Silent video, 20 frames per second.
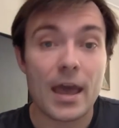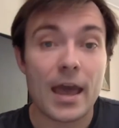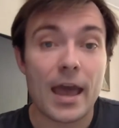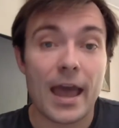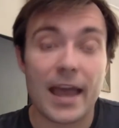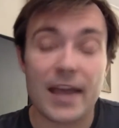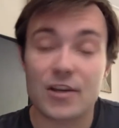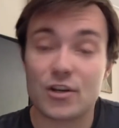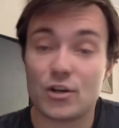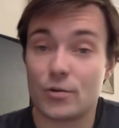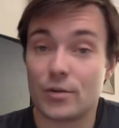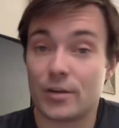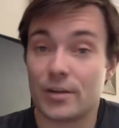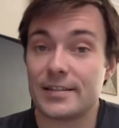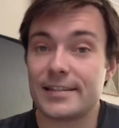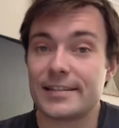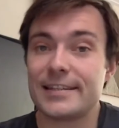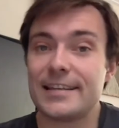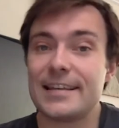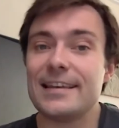As you can
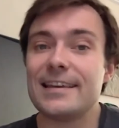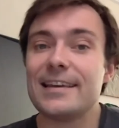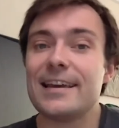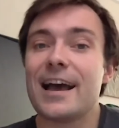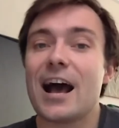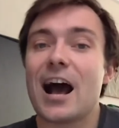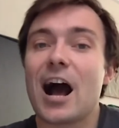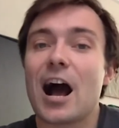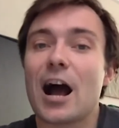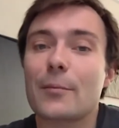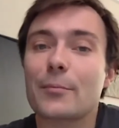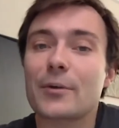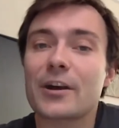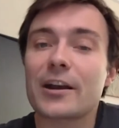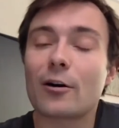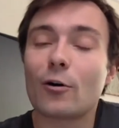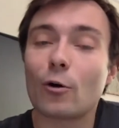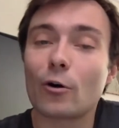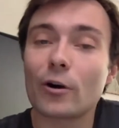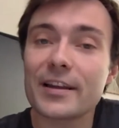see, I'm
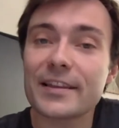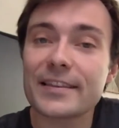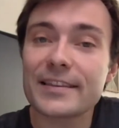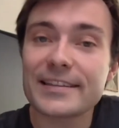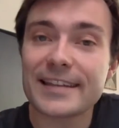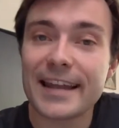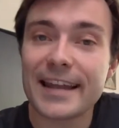recording this